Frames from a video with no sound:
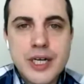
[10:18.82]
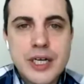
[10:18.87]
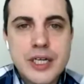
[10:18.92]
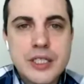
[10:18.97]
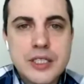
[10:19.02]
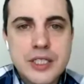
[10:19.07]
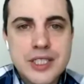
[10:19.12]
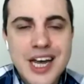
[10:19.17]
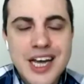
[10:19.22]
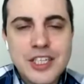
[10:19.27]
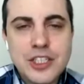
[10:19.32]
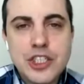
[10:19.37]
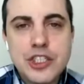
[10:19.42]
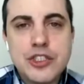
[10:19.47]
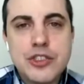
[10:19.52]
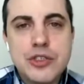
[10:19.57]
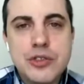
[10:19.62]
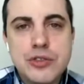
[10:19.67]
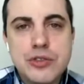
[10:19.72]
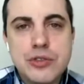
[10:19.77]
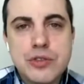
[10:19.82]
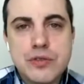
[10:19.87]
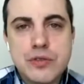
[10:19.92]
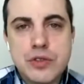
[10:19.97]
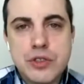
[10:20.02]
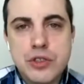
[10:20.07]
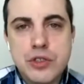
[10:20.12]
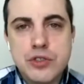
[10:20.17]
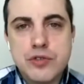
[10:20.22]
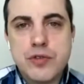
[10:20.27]
is not just
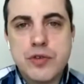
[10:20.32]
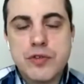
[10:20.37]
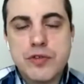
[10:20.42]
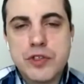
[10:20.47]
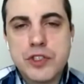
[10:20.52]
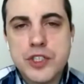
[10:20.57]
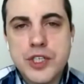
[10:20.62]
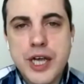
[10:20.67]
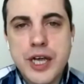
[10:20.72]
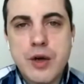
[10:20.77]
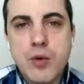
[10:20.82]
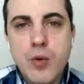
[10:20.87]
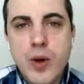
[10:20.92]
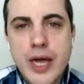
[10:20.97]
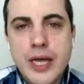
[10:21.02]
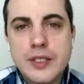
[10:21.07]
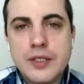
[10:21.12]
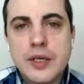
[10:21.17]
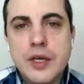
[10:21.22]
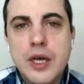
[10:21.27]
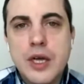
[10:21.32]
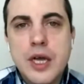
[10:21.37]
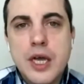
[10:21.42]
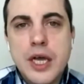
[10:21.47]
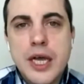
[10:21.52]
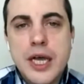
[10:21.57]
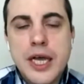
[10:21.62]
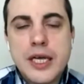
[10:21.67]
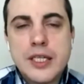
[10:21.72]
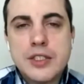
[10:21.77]
useful for SegWit,
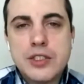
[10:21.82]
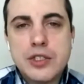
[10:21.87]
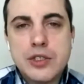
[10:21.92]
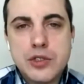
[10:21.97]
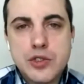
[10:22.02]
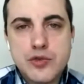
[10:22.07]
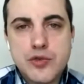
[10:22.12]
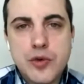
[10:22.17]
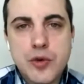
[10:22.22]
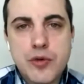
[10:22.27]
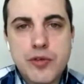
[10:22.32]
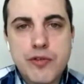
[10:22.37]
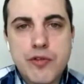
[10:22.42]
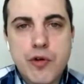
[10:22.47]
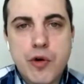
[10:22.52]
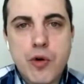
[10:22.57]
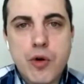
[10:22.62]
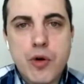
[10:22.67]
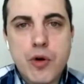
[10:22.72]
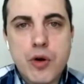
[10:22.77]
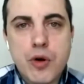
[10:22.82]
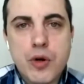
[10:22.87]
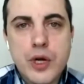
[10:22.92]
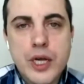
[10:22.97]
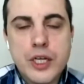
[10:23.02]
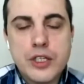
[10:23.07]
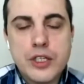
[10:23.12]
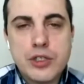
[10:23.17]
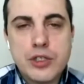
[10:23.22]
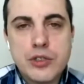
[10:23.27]
it's useful for
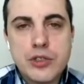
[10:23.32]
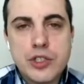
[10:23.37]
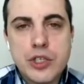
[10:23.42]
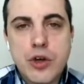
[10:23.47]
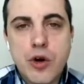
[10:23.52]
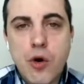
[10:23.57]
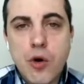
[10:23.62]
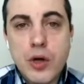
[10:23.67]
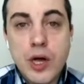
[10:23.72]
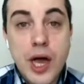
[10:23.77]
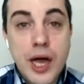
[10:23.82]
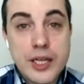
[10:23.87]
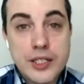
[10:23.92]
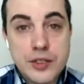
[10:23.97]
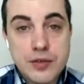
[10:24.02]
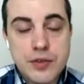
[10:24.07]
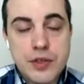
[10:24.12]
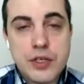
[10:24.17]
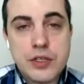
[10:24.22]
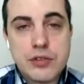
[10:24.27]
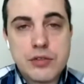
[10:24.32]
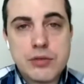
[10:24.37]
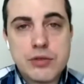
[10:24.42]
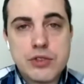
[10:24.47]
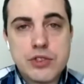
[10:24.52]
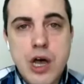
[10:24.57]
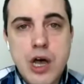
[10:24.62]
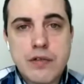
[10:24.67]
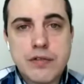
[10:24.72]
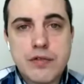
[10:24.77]
introducing all kinds of things through
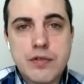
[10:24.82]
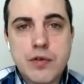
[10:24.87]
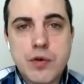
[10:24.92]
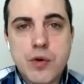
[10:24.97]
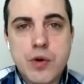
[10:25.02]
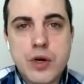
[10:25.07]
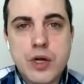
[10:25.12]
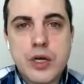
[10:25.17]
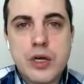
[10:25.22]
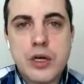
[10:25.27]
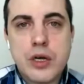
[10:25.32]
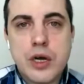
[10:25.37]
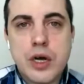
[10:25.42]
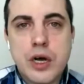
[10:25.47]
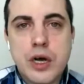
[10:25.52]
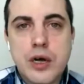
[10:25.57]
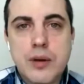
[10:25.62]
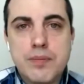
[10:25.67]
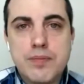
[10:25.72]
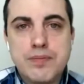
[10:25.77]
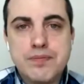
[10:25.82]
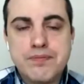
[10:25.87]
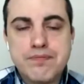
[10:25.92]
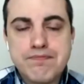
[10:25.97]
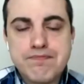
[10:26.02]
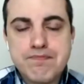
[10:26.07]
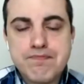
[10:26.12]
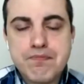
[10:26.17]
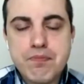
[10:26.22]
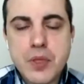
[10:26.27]
soft fork,
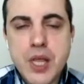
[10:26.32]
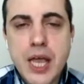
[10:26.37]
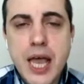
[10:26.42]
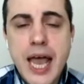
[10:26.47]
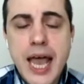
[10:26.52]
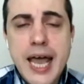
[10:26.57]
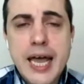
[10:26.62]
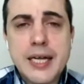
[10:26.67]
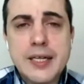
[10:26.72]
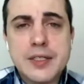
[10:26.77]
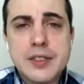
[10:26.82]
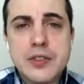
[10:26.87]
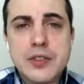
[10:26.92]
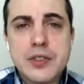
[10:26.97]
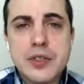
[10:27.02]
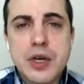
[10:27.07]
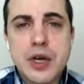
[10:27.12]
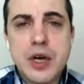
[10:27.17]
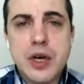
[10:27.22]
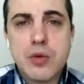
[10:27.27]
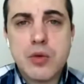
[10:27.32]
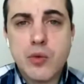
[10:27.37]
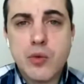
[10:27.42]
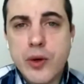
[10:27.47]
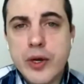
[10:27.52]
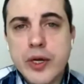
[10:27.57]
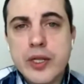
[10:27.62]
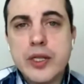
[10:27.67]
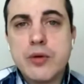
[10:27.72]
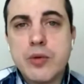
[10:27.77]
and
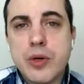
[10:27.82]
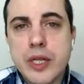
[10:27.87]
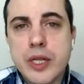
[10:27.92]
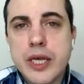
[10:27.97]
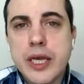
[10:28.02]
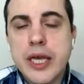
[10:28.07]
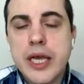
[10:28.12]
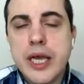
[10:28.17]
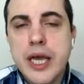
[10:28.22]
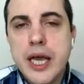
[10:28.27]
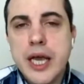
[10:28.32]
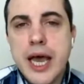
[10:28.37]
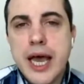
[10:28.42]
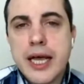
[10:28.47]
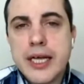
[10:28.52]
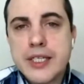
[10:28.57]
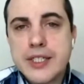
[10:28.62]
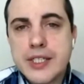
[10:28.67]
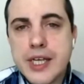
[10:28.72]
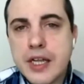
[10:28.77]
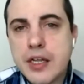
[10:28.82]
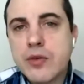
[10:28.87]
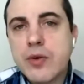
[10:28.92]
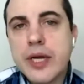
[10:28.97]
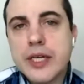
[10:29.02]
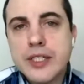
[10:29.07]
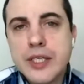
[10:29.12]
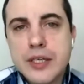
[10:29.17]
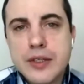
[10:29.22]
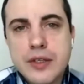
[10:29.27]
really
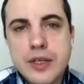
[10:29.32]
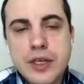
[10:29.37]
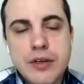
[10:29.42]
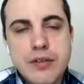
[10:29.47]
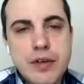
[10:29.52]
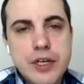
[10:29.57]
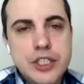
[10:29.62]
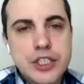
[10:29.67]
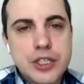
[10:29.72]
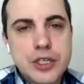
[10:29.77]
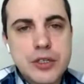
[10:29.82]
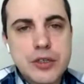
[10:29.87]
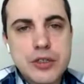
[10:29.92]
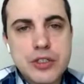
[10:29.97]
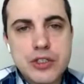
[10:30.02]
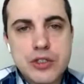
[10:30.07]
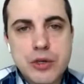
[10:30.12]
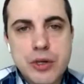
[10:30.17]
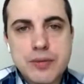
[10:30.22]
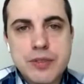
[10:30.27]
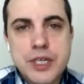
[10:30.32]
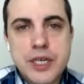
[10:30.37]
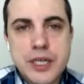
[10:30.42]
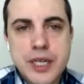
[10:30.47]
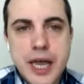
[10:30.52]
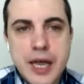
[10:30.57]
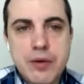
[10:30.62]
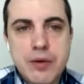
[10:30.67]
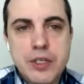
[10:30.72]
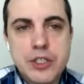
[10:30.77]
accelerating the innovation in the scripting
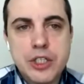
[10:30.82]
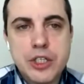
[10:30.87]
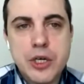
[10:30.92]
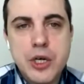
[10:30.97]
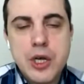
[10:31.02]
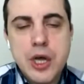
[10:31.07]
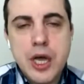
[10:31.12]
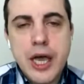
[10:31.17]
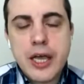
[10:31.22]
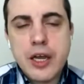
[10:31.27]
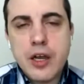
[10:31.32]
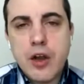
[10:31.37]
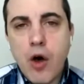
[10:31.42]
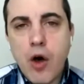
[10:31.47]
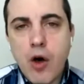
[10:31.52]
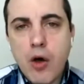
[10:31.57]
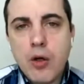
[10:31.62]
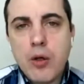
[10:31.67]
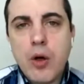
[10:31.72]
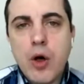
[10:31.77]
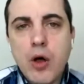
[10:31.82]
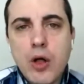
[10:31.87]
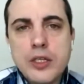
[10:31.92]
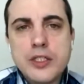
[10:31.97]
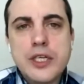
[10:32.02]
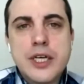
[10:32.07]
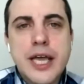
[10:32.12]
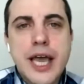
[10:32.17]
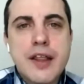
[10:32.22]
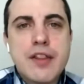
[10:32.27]
language. And all
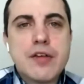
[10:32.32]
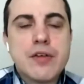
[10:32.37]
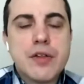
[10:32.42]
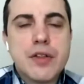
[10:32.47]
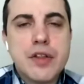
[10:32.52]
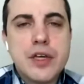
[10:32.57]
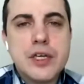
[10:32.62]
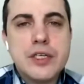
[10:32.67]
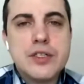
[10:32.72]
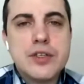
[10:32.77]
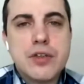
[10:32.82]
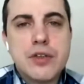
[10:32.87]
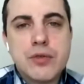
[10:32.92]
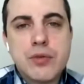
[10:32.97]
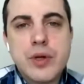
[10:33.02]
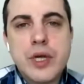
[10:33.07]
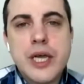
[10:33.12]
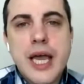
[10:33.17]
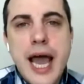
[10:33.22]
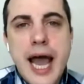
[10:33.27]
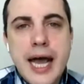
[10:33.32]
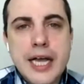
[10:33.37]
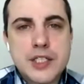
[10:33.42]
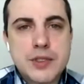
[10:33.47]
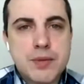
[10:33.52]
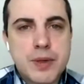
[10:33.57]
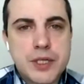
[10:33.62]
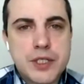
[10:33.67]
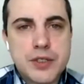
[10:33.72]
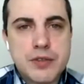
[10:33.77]
together, these three
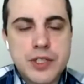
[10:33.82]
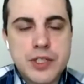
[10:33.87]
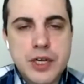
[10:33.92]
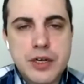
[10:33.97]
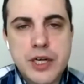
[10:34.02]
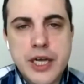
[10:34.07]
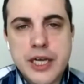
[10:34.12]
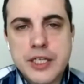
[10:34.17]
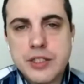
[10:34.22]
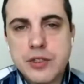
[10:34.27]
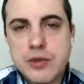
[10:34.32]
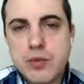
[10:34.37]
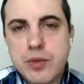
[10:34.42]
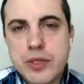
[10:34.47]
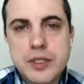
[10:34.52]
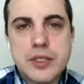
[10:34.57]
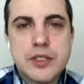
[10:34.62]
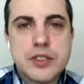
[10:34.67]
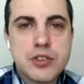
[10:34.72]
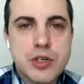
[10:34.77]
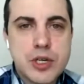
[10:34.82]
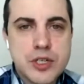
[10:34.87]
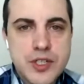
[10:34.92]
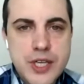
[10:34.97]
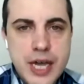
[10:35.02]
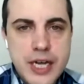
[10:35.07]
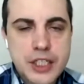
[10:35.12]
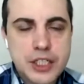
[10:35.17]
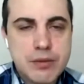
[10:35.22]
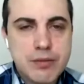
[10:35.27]
aspects of segregated witness:
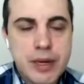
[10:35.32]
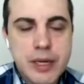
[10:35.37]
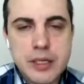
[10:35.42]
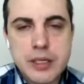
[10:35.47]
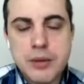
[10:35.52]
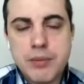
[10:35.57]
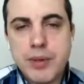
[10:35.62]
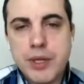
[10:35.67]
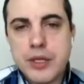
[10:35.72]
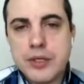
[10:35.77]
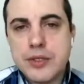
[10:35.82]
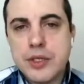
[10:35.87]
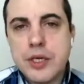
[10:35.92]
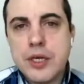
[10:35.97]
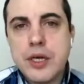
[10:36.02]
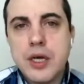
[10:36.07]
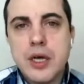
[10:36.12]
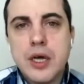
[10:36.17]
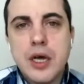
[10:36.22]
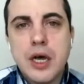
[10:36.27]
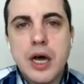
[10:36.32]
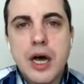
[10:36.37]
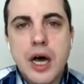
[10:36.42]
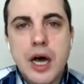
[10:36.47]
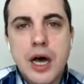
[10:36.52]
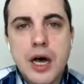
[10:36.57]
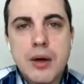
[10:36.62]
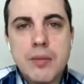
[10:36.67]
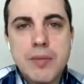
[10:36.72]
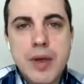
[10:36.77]
transaction malleability,
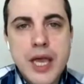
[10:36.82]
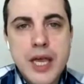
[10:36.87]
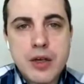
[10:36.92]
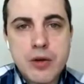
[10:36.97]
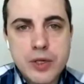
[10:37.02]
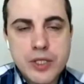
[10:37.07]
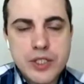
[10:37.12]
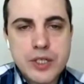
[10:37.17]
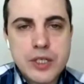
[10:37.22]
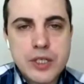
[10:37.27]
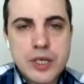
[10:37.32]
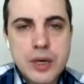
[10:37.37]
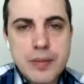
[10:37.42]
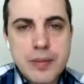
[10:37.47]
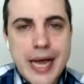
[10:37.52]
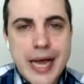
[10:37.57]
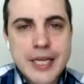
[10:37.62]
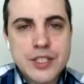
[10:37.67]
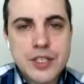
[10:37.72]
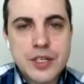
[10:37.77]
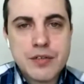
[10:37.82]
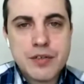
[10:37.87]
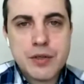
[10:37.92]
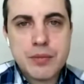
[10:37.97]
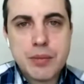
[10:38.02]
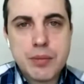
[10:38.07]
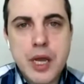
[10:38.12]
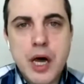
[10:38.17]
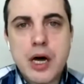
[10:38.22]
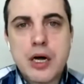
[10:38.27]
increasing the capacity of
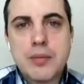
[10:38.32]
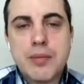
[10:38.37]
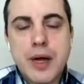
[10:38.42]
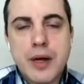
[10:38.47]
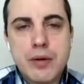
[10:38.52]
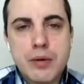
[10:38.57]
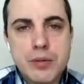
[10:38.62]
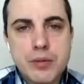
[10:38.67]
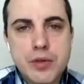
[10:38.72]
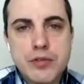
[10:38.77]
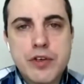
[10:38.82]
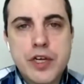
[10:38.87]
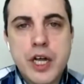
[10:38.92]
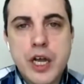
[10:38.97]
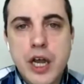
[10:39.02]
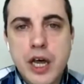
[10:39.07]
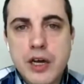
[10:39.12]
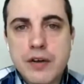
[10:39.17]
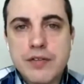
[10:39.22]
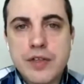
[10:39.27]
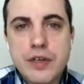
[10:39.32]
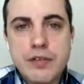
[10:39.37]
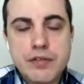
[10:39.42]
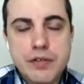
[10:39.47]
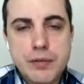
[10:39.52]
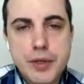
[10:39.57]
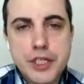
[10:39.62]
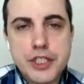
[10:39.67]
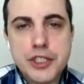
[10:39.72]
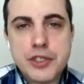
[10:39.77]
the block by removing a lot of the
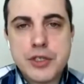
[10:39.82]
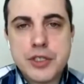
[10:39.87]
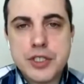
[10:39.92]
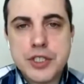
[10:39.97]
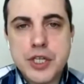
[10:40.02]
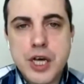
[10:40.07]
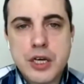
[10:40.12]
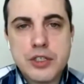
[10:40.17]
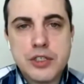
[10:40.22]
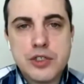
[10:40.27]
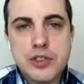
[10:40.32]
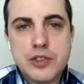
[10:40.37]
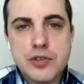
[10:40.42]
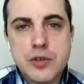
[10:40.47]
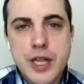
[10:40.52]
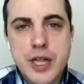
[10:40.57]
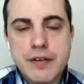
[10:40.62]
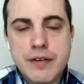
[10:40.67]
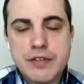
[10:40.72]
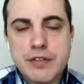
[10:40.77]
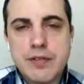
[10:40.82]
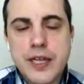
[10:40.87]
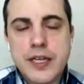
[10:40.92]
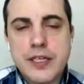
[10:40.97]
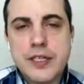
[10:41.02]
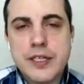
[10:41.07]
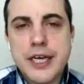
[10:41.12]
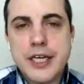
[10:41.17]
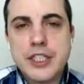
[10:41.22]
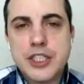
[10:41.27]
information that's not useful after
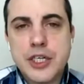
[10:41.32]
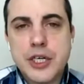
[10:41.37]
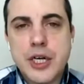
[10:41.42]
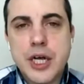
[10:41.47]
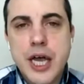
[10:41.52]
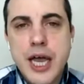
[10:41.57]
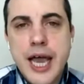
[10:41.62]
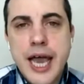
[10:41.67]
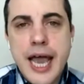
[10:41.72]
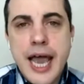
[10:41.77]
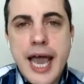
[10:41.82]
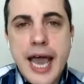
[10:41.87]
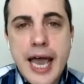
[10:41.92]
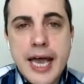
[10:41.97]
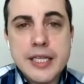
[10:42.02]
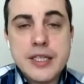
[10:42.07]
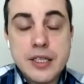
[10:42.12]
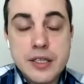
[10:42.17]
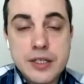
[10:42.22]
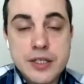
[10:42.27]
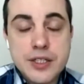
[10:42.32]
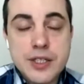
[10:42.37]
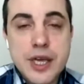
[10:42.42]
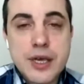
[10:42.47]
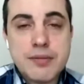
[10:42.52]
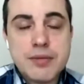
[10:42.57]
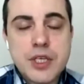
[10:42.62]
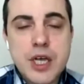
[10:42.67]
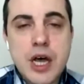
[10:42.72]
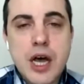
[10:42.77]
validation, and at the
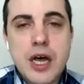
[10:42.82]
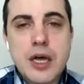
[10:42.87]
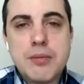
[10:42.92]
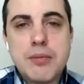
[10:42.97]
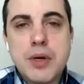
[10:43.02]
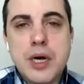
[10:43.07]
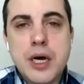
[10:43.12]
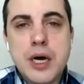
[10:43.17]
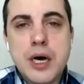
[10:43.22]
same time,